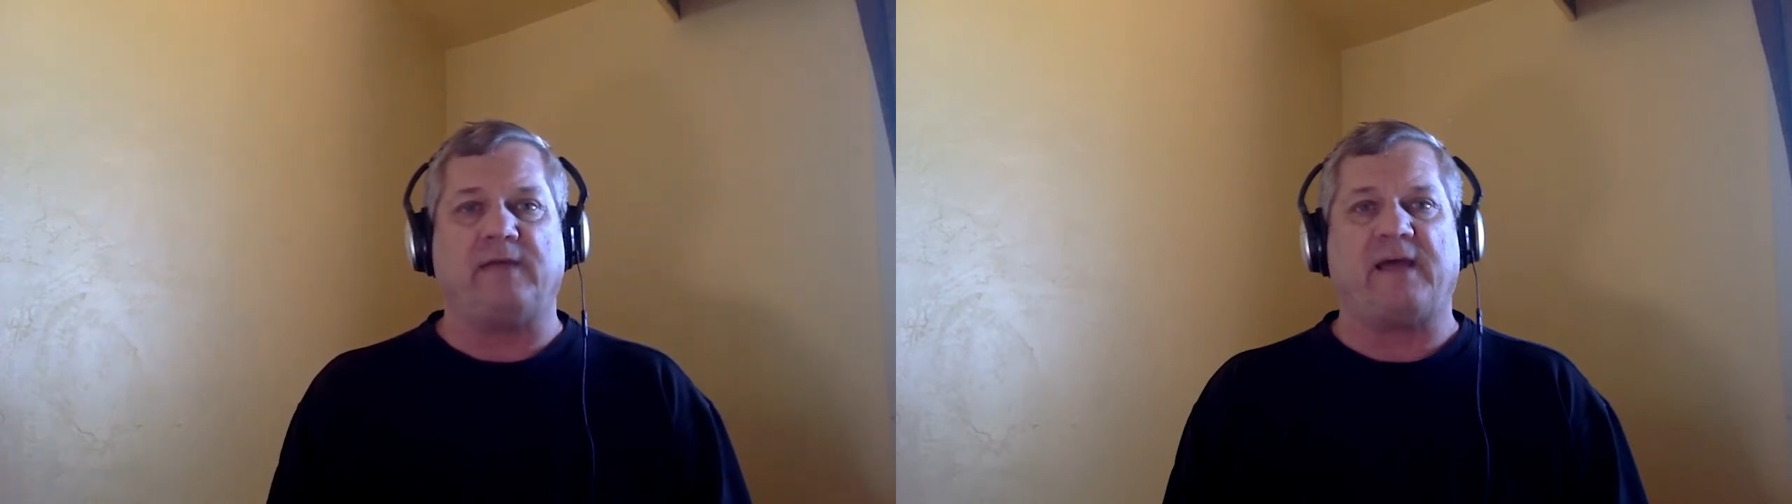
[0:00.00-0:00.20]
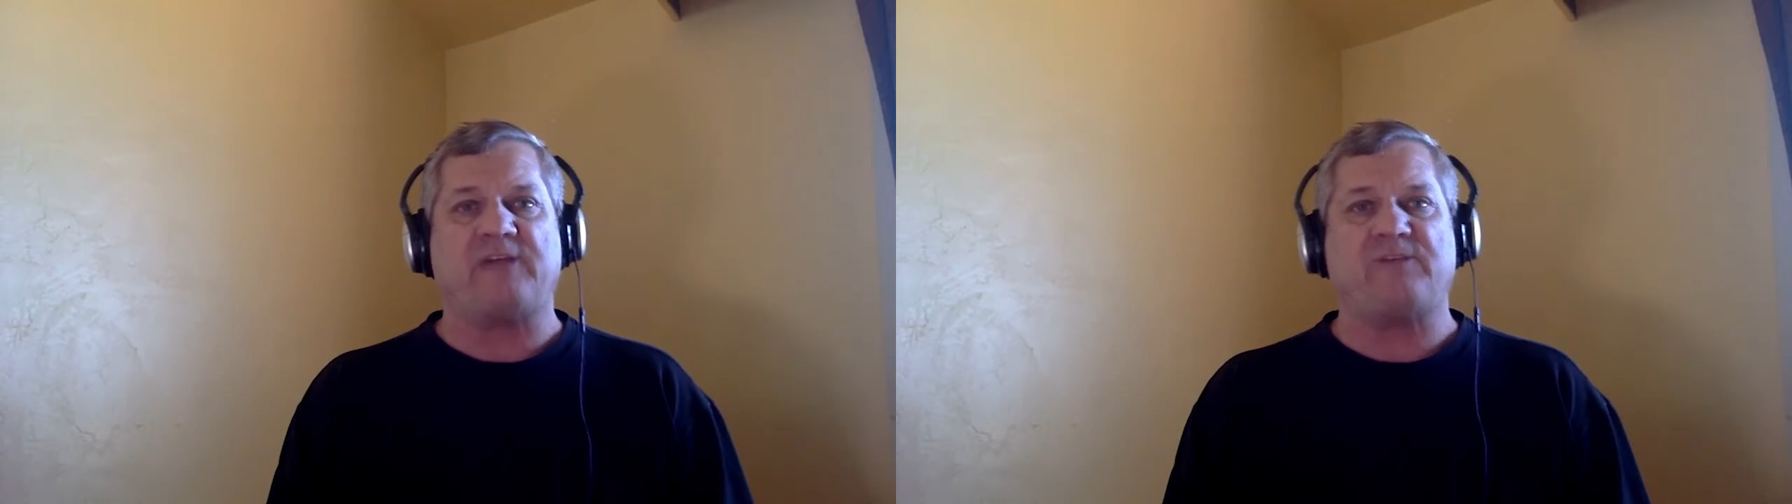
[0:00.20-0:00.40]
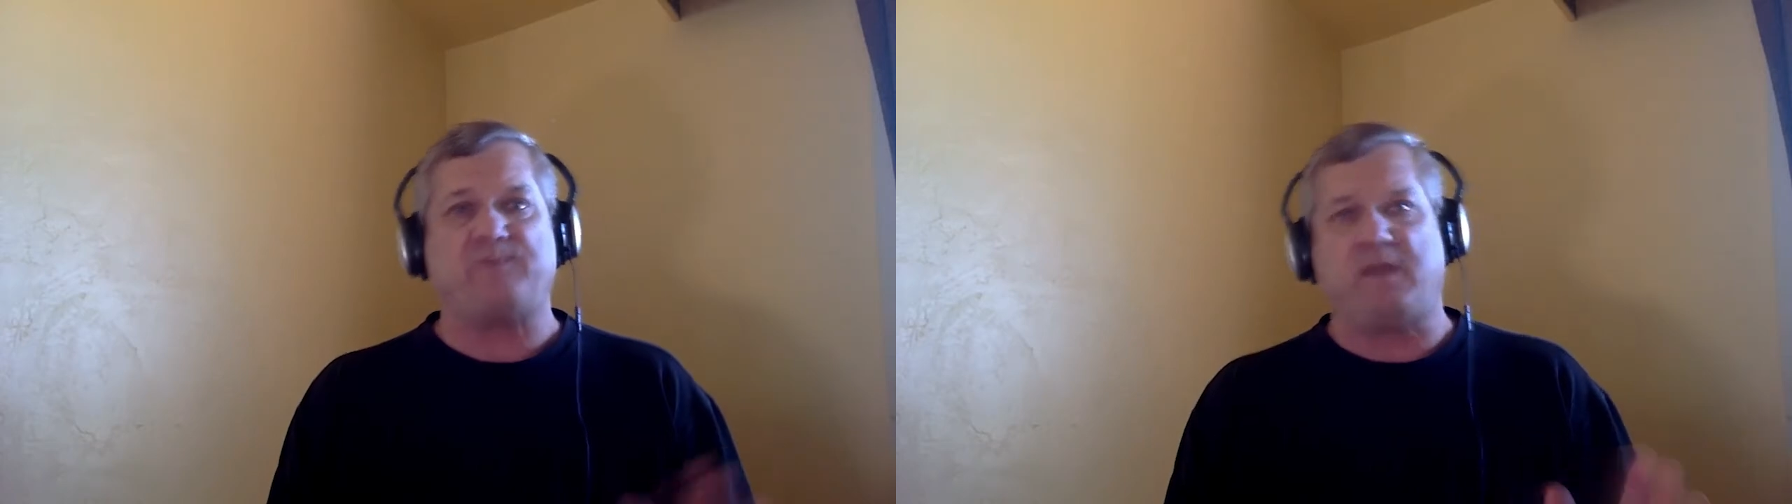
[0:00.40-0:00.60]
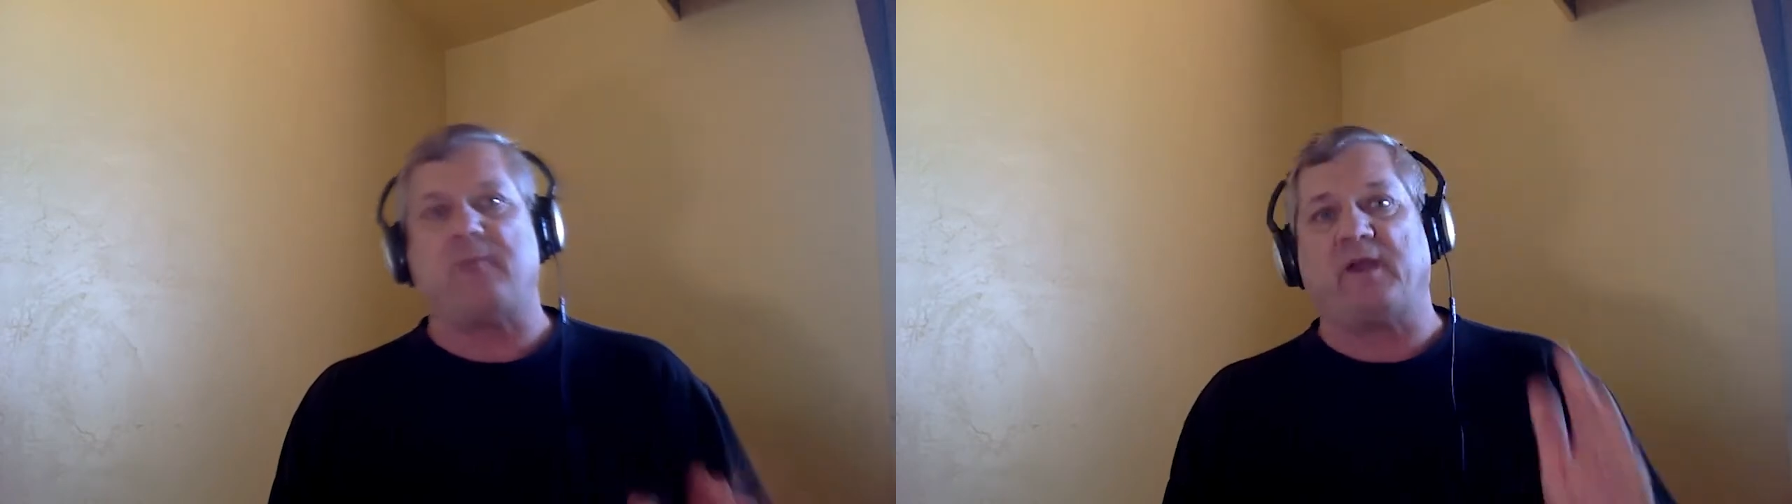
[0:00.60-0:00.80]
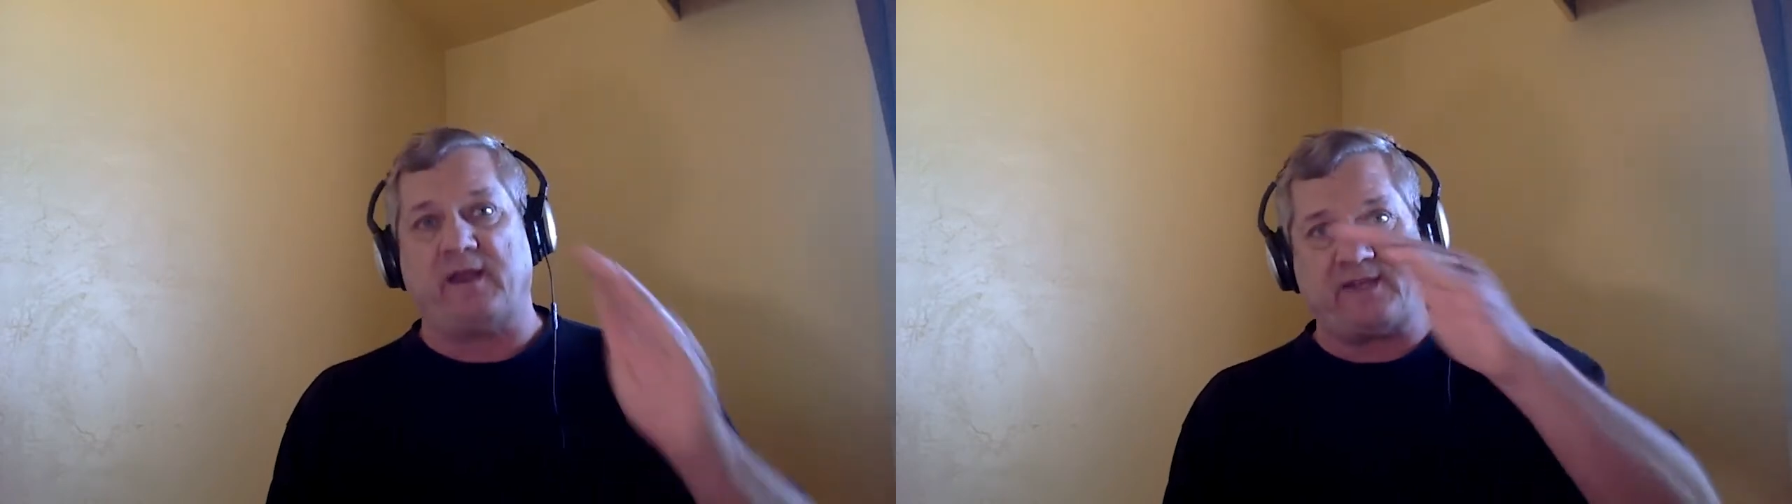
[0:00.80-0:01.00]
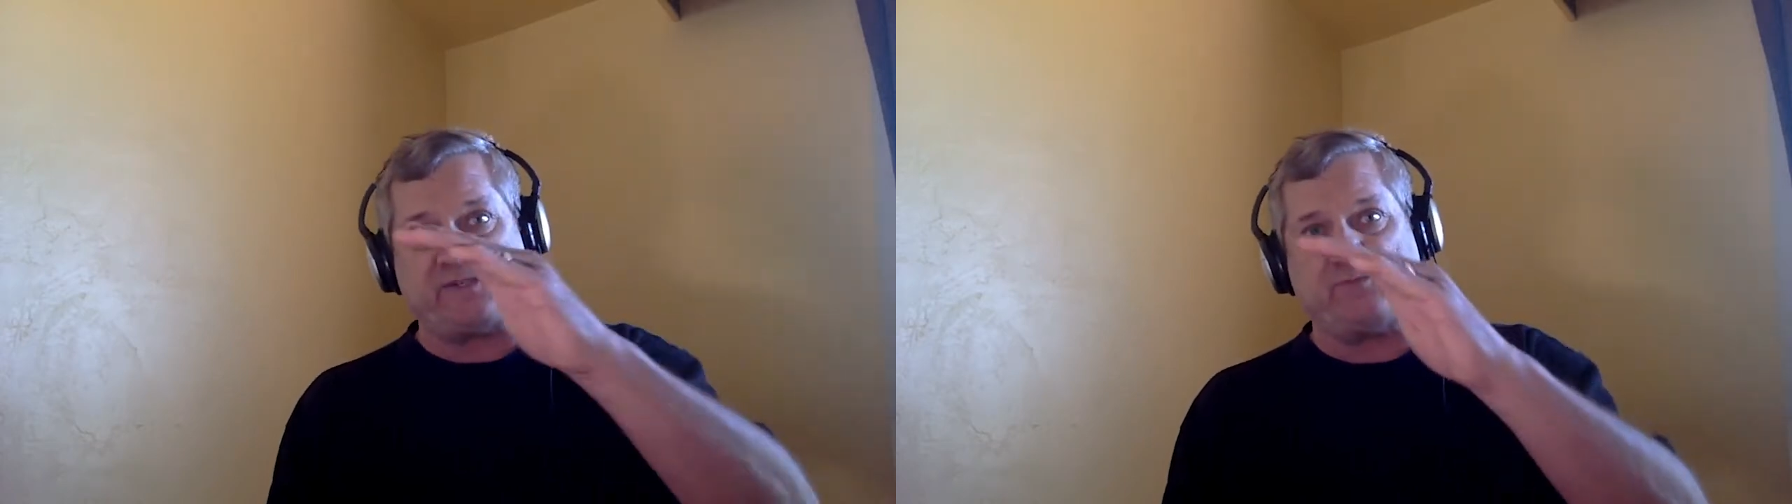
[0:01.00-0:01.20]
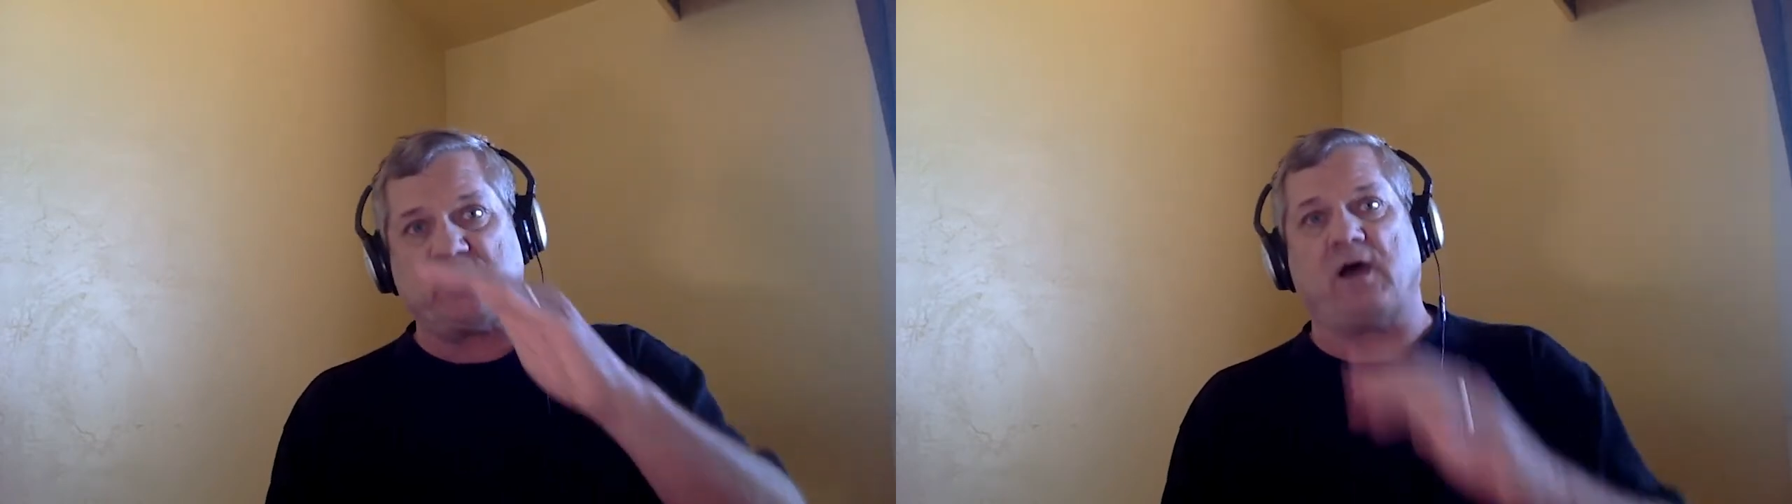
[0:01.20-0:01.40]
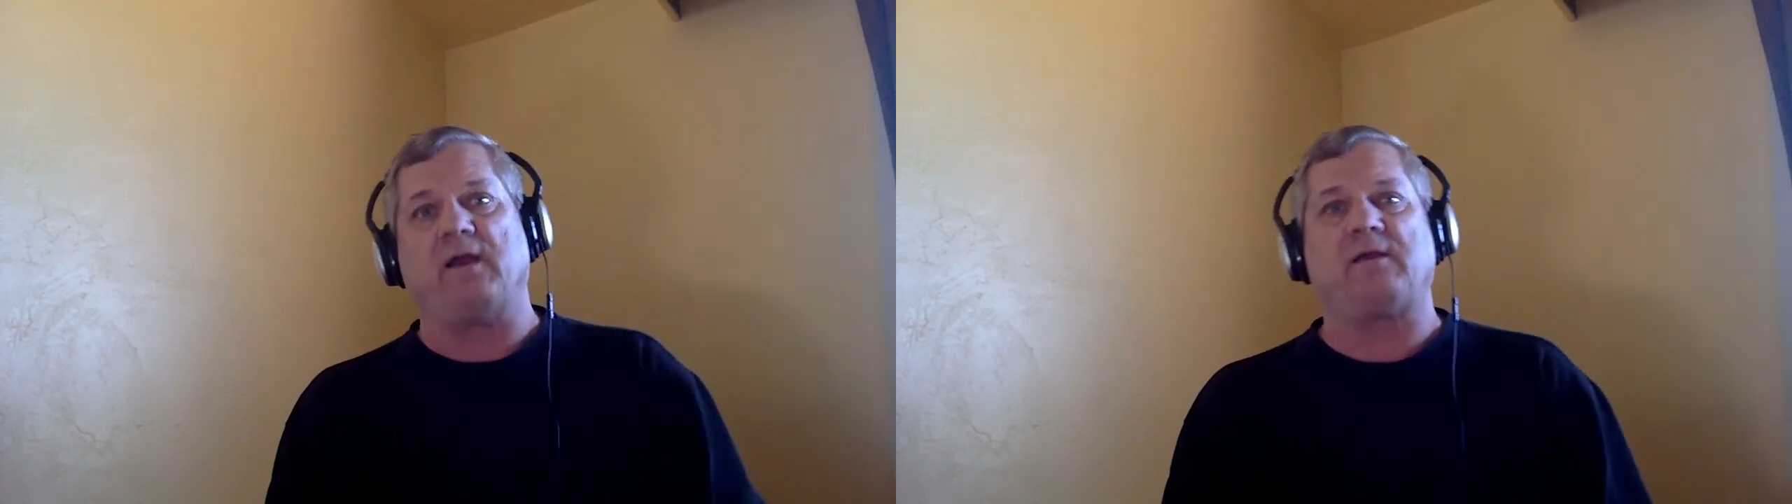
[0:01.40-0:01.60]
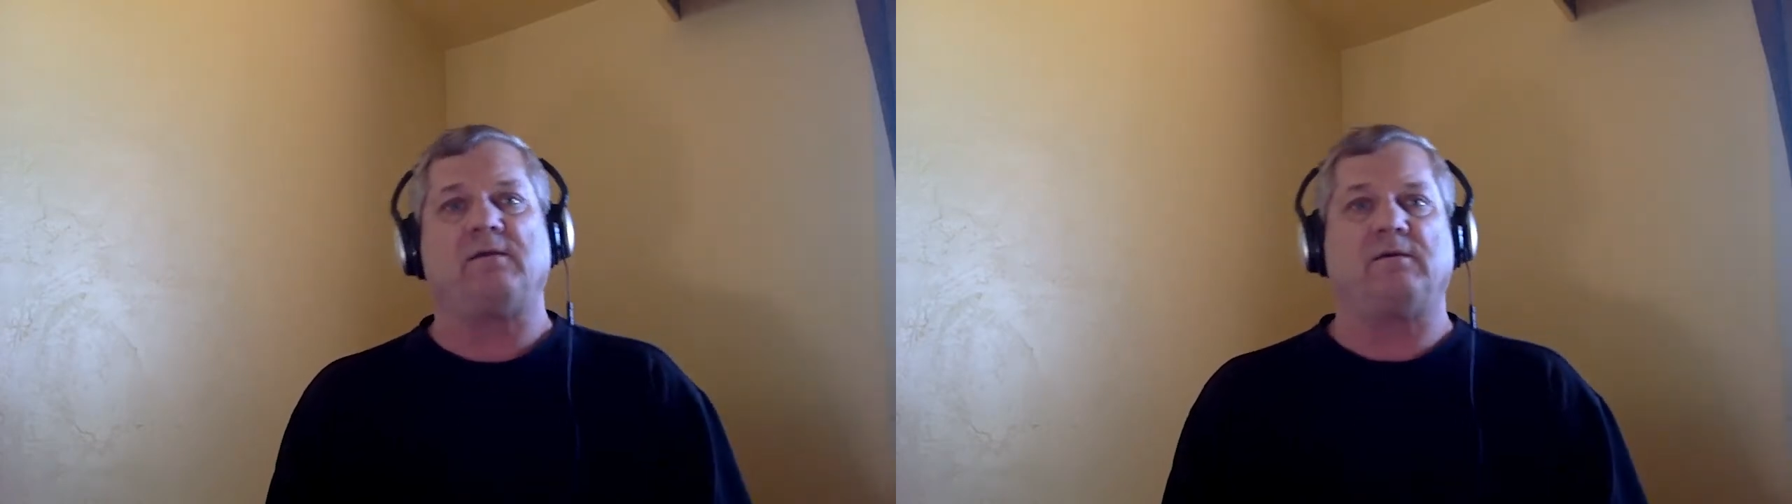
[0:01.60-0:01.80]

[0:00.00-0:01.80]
that's becoming an asymptotic